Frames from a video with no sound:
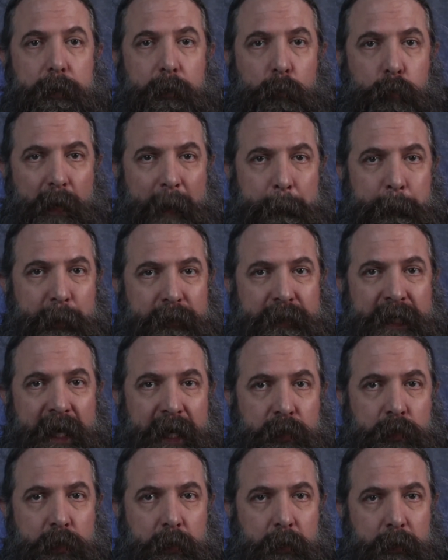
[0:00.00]
The
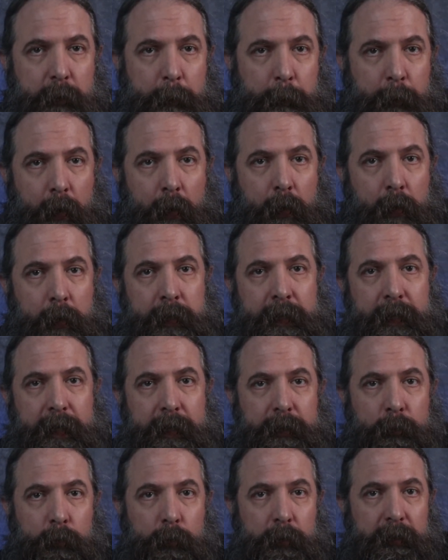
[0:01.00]
reputation of the party
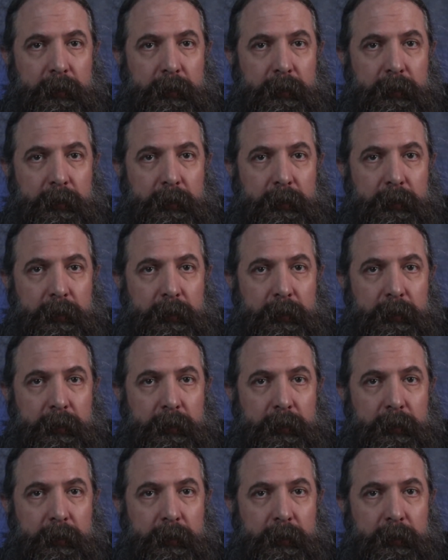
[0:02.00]
and the